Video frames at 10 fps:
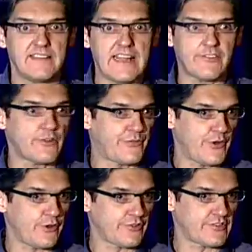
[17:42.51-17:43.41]
That's the
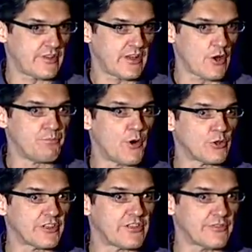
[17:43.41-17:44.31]
first
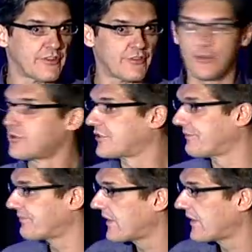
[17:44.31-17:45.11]
component of the solution.